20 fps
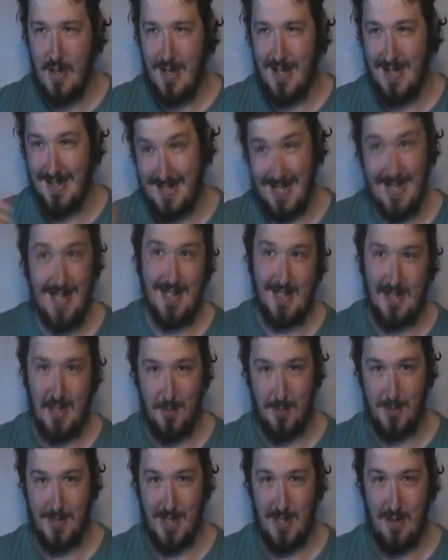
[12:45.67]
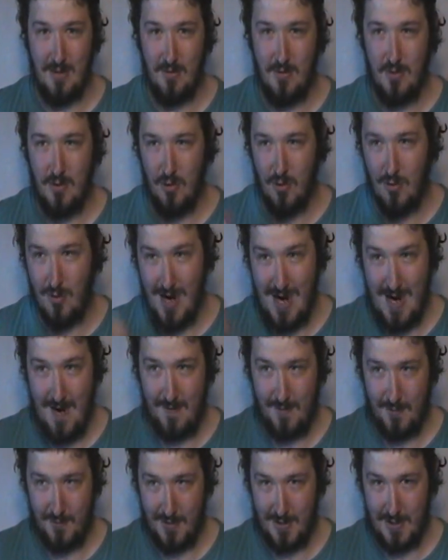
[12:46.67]
until it comes out, or
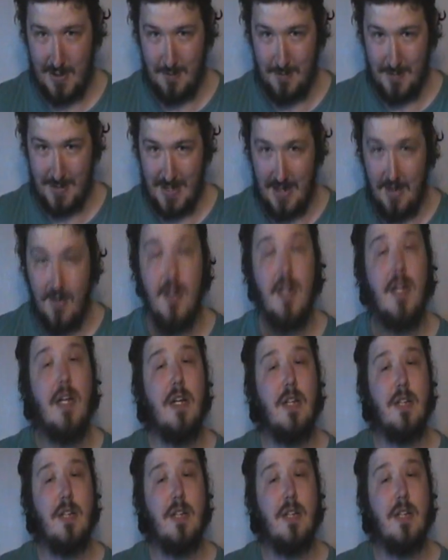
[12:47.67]
after it comes out,